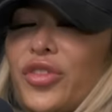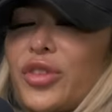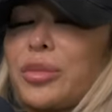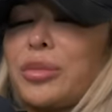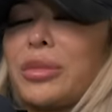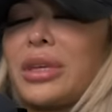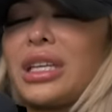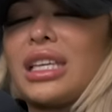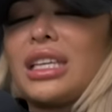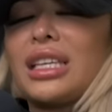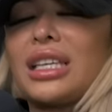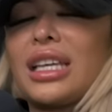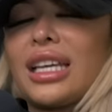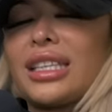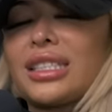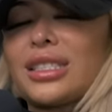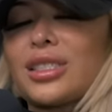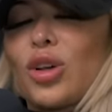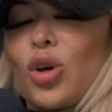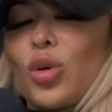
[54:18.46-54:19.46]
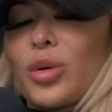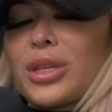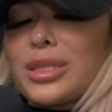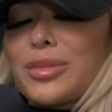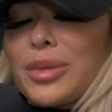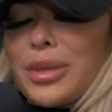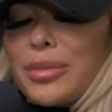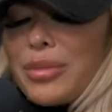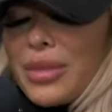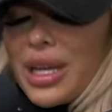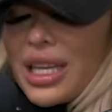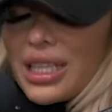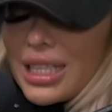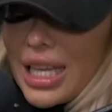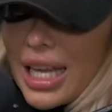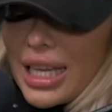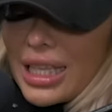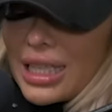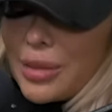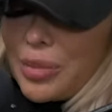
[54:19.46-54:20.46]
For me, it's always been men
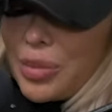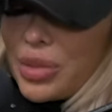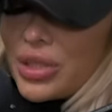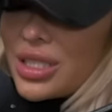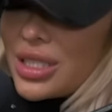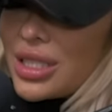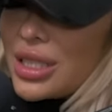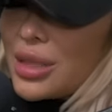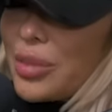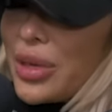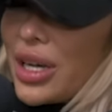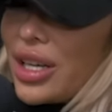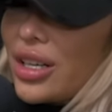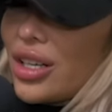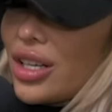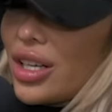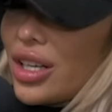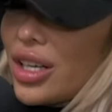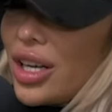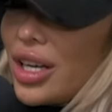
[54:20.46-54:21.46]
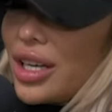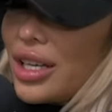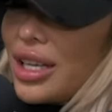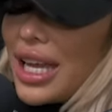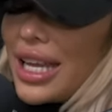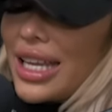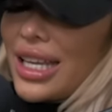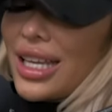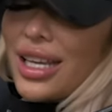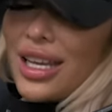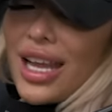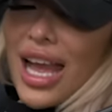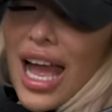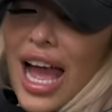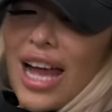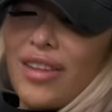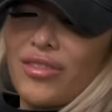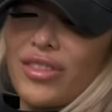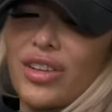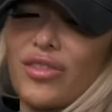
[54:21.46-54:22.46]
that eat pussy better. Like,
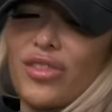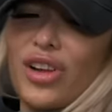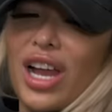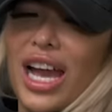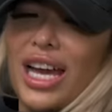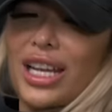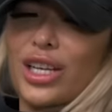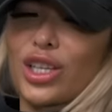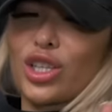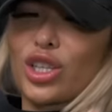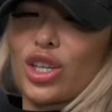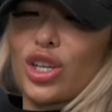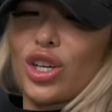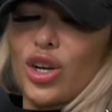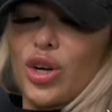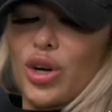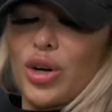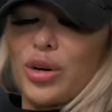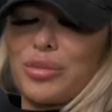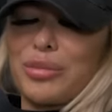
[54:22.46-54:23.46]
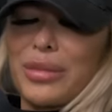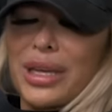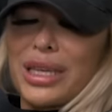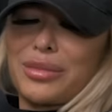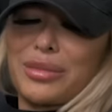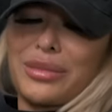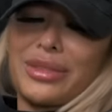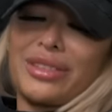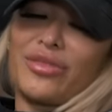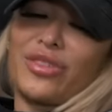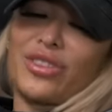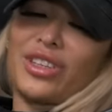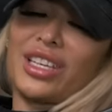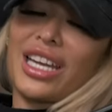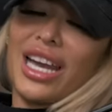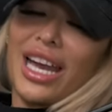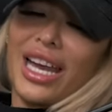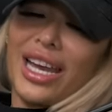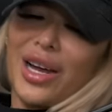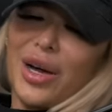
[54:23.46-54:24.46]
I've never had a girl make me
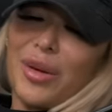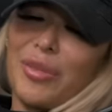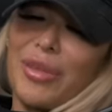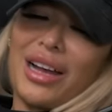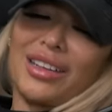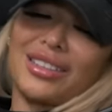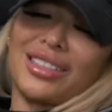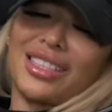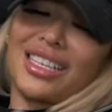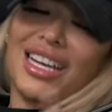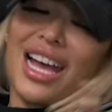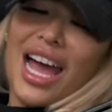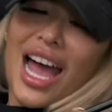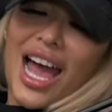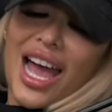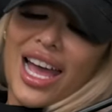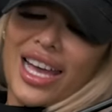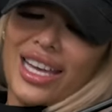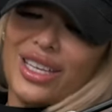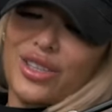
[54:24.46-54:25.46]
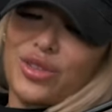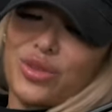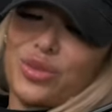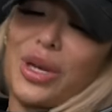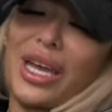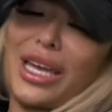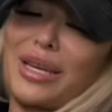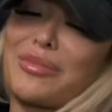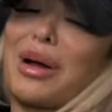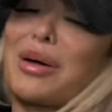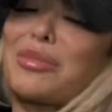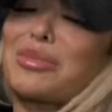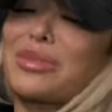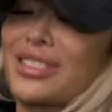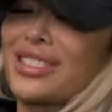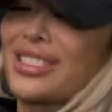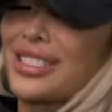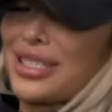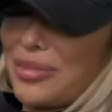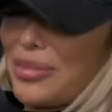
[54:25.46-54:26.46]
forget about the guy who ate my
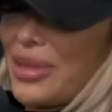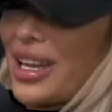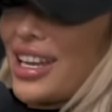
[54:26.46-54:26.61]
pussy the